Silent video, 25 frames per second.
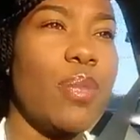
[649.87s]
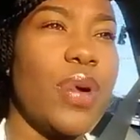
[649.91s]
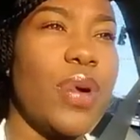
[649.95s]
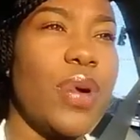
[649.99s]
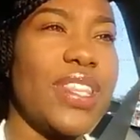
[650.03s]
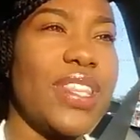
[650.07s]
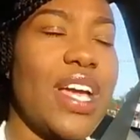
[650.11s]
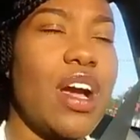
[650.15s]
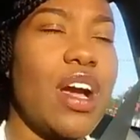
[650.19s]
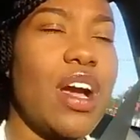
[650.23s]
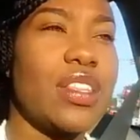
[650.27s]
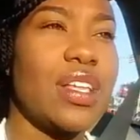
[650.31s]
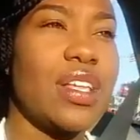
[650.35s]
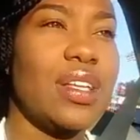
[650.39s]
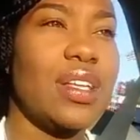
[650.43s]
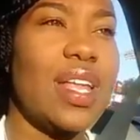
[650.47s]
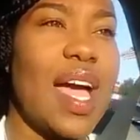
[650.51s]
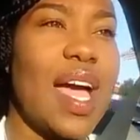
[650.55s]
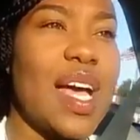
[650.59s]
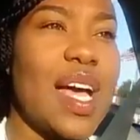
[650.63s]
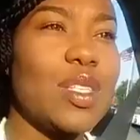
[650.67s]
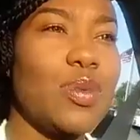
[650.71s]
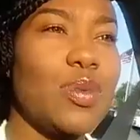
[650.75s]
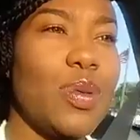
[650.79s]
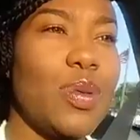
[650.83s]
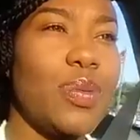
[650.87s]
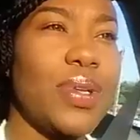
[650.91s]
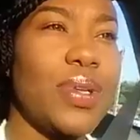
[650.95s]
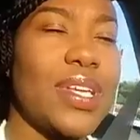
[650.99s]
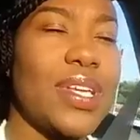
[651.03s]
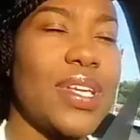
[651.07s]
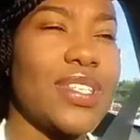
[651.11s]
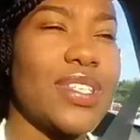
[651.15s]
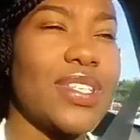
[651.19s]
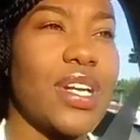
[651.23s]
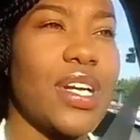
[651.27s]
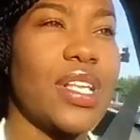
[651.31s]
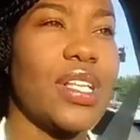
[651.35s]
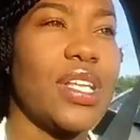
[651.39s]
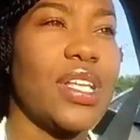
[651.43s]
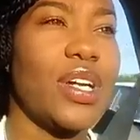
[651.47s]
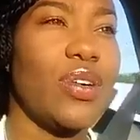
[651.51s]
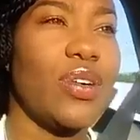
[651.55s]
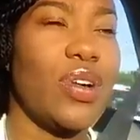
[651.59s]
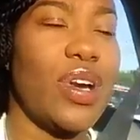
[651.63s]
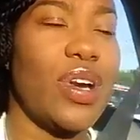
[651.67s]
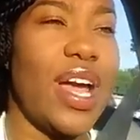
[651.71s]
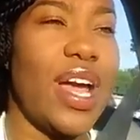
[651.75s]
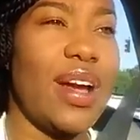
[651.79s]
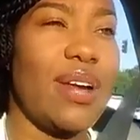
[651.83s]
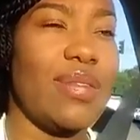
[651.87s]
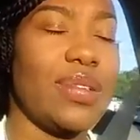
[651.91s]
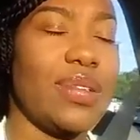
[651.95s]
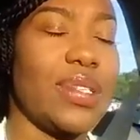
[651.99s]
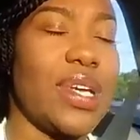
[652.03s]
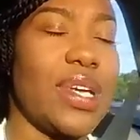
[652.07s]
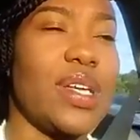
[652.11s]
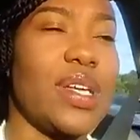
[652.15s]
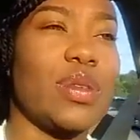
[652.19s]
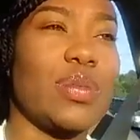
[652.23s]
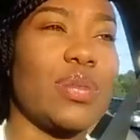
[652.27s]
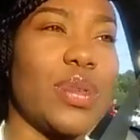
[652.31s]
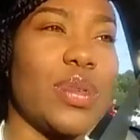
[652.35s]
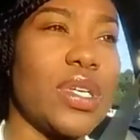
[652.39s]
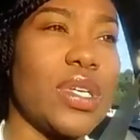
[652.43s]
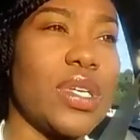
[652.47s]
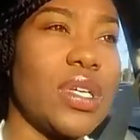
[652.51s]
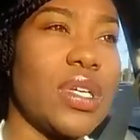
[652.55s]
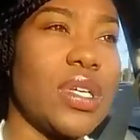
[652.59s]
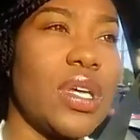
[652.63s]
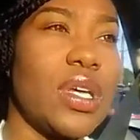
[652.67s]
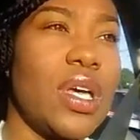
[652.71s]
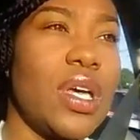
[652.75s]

but they are the last people that's going to click on an advertisement.